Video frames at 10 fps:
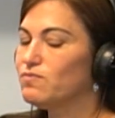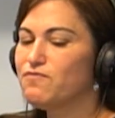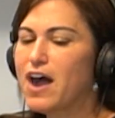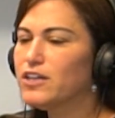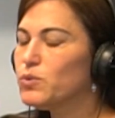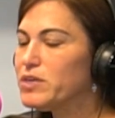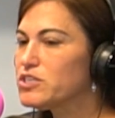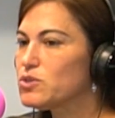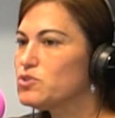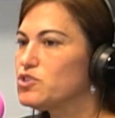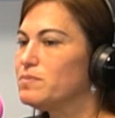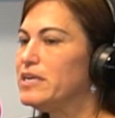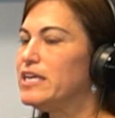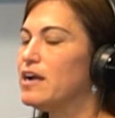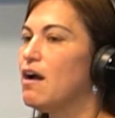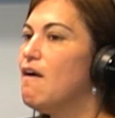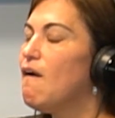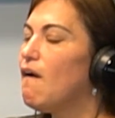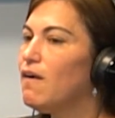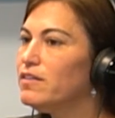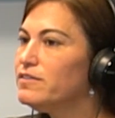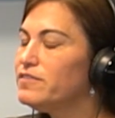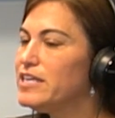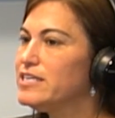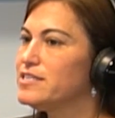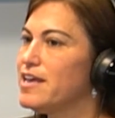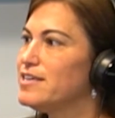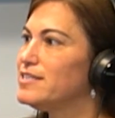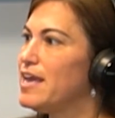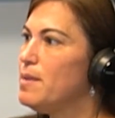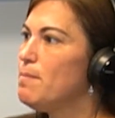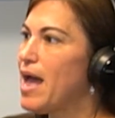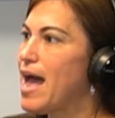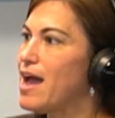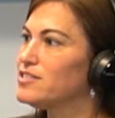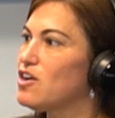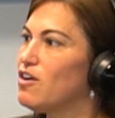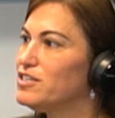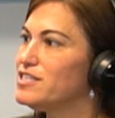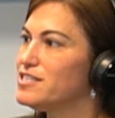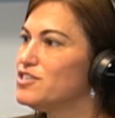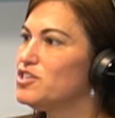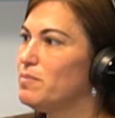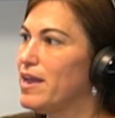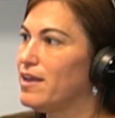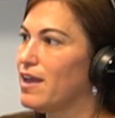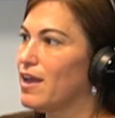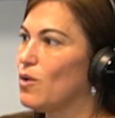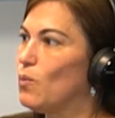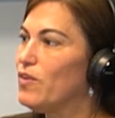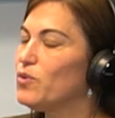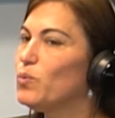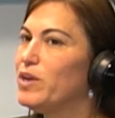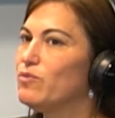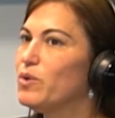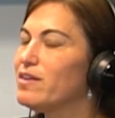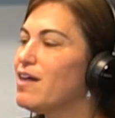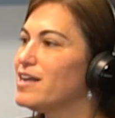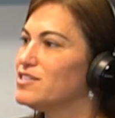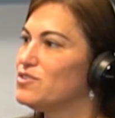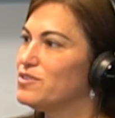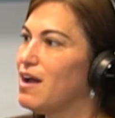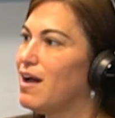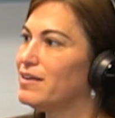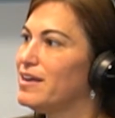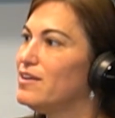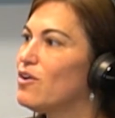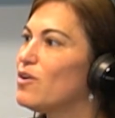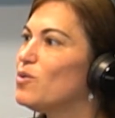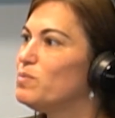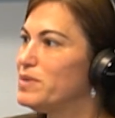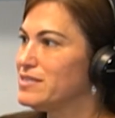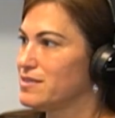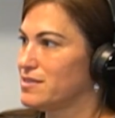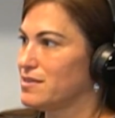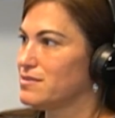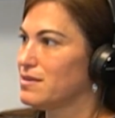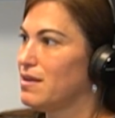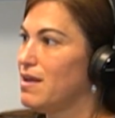following social media, all of these things impact our decision making, whether we realize it or not, in our own businesses.